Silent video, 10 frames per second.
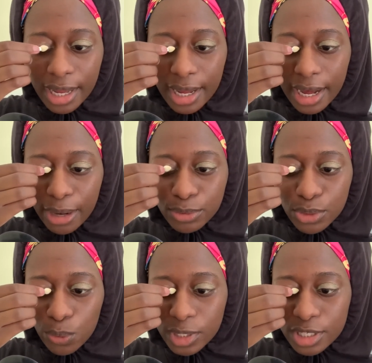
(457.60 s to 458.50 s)
I was
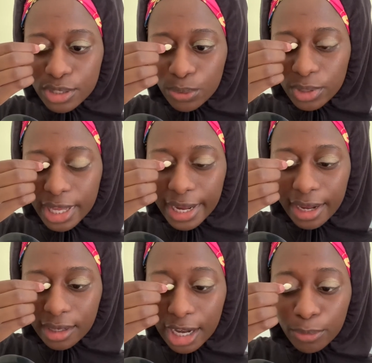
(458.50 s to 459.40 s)
always told that I
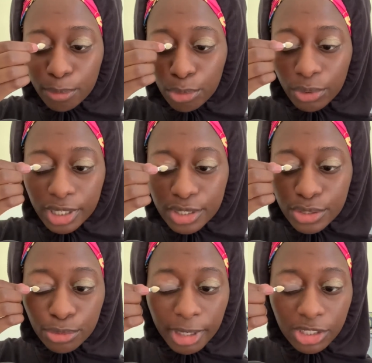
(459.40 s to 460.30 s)
hung out with boys
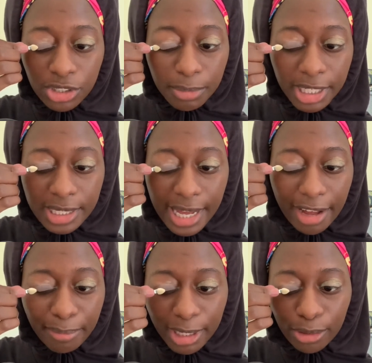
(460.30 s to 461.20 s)
too much because I
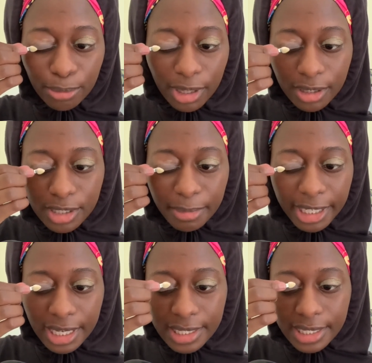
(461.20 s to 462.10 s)
have my little brothers and my
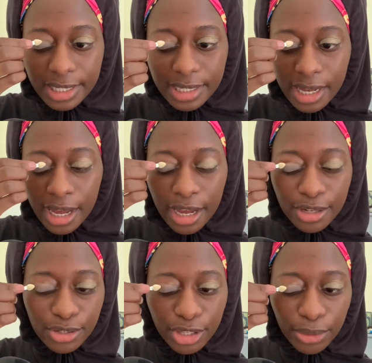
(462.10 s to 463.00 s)
cousins.
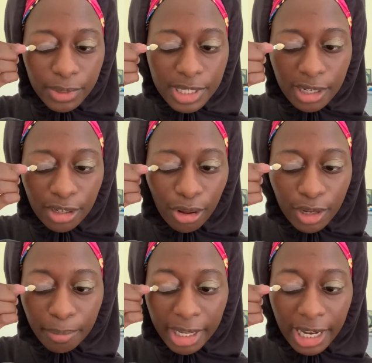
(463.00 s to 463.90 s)
So there was an adult
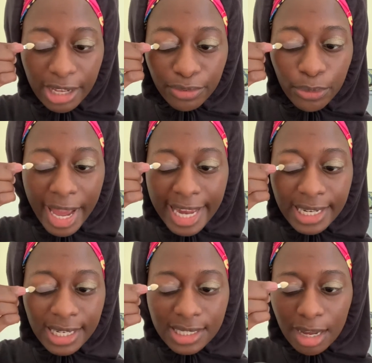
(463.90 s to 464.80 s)
in my life who
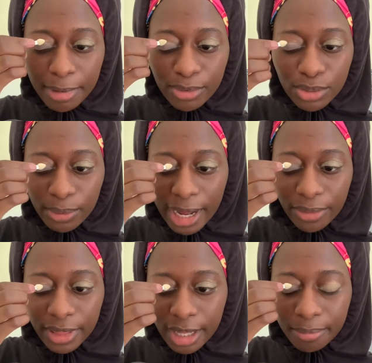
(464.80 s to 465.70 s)
anytime I was
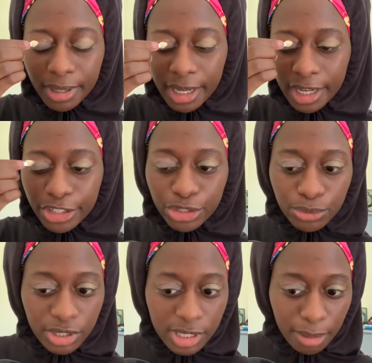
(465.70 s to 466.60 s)
around them, she would
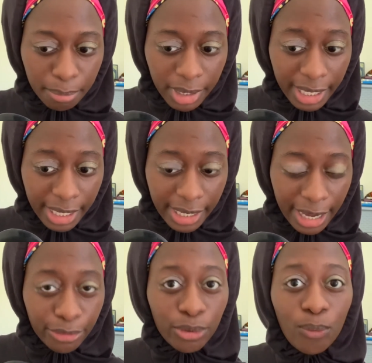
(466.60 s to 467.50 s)
just complain. I
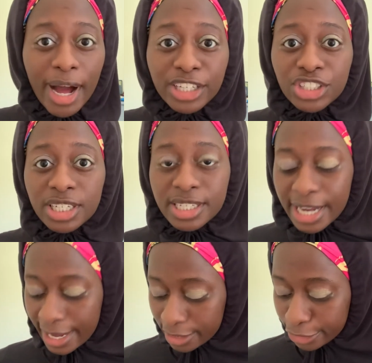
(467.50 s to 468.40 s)
don't know why she doesn't
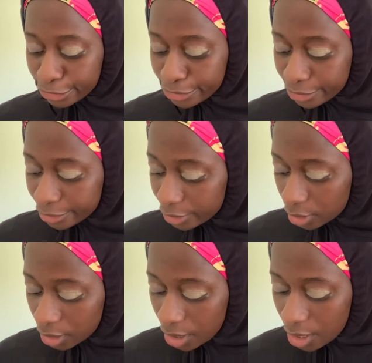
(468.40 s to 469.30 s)
act like a
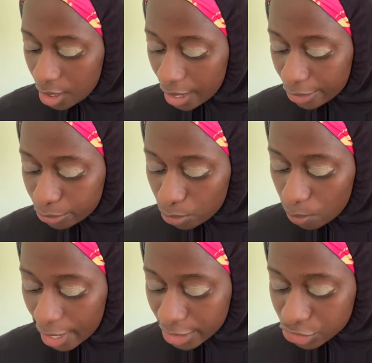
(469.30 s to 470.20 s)
girl. I don't know
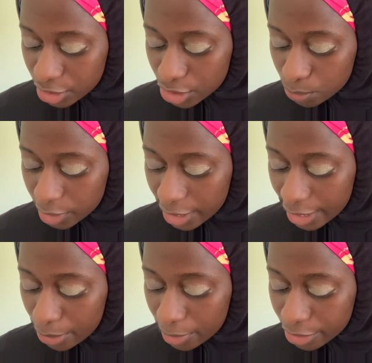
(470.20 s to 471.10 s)
why she doesn't want to hang
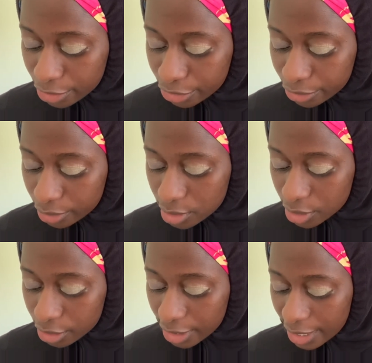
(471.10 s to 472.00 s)
out with other girls
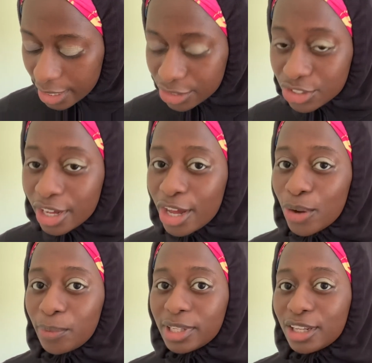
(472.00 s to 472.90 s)
her age,
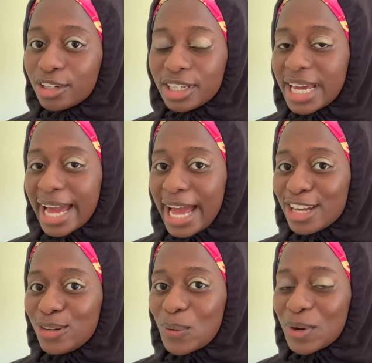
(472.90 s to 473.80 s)
when literally I had
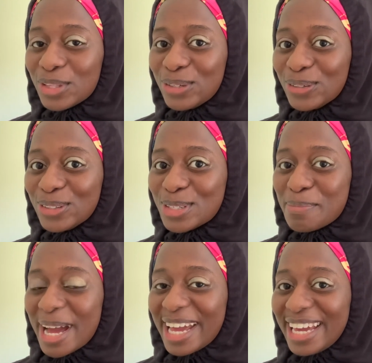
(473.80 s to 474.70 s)
no other girls
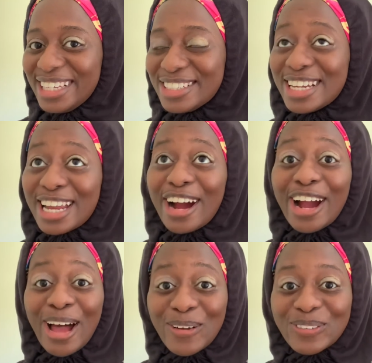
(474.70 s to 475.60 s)
my age in our
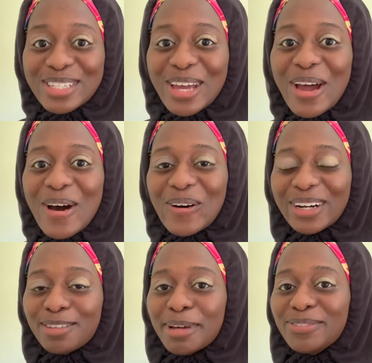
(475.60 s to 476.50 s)
house or
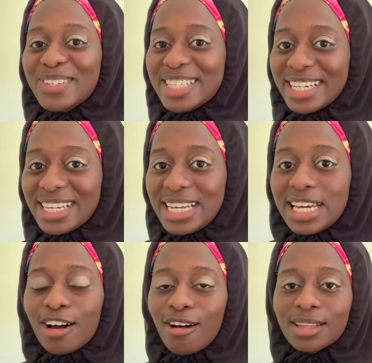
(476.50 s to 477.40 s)
in my
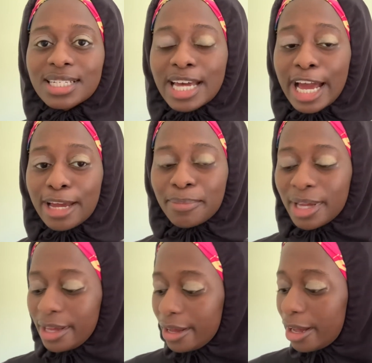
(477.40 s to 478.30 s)
vicinity all the time.
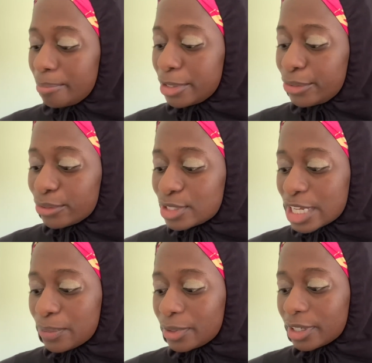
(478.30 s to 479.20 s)
The girls
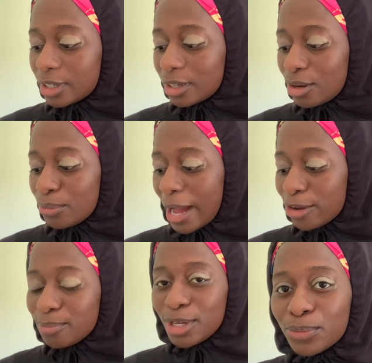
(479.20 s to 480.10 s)
that were
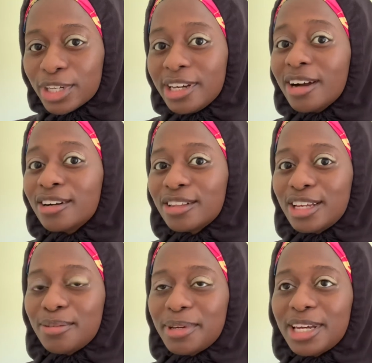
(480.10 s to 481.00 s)
around me younger
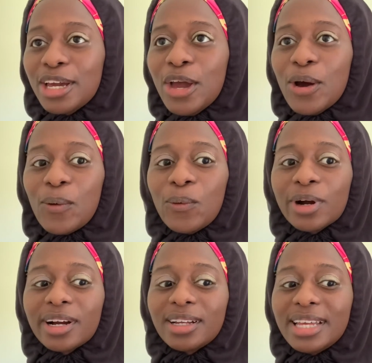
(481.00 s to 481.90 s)
than me,
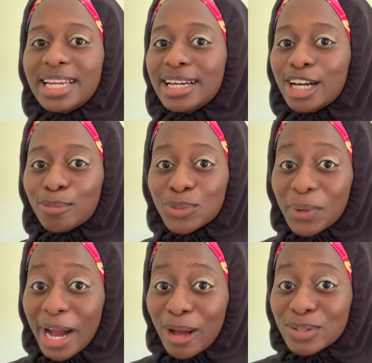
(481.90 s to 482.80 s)
or they didn't come to
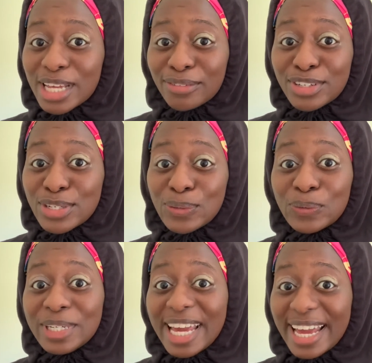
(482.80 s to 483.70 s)
our house every single
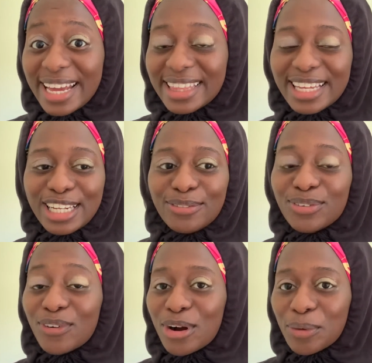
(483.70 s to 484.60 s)
day. They lived
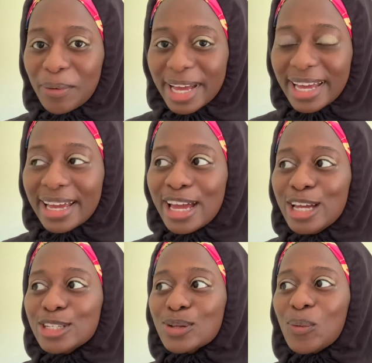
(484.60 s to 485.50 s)
far away.
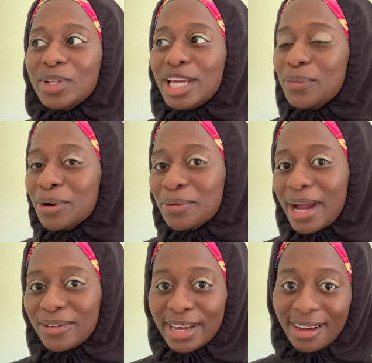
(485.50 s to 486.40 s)
So when they were
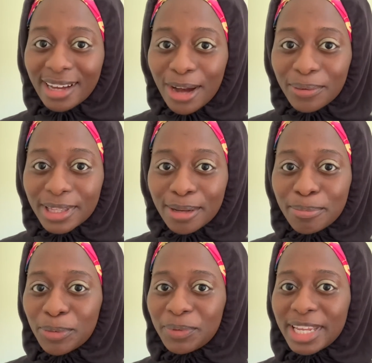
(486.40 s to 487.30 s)
around, I hung out with them.
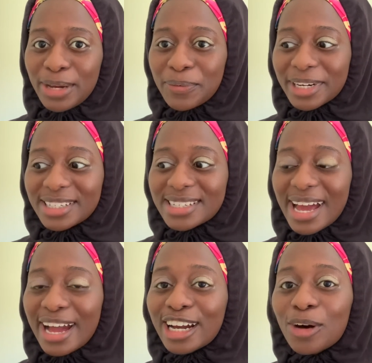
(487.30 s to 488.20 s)
But when they weren't,
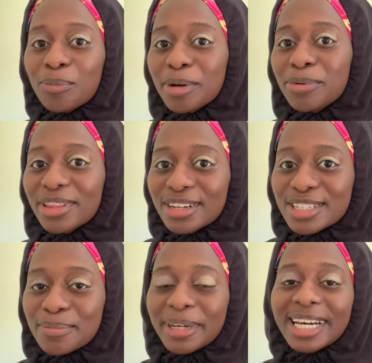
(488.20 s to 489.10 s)
I hung out with my
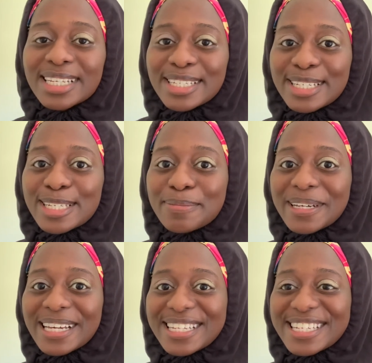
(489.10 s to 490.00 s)
brothers and my cousins
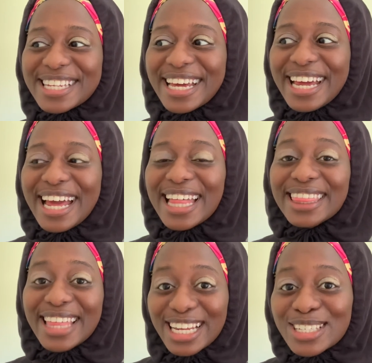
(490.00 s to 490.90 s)
because
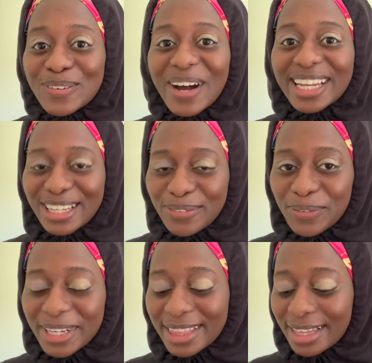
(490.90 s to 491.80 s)
that's who I lived
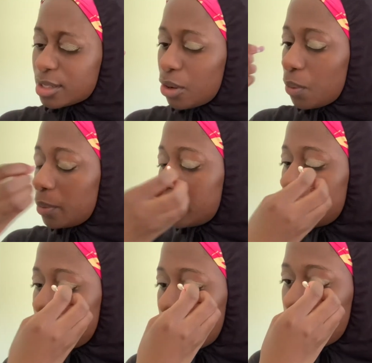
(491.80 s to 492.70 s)
with. So they
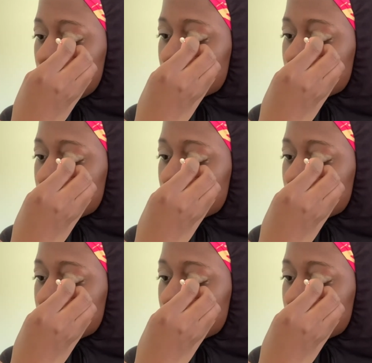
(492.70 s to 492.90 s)
would always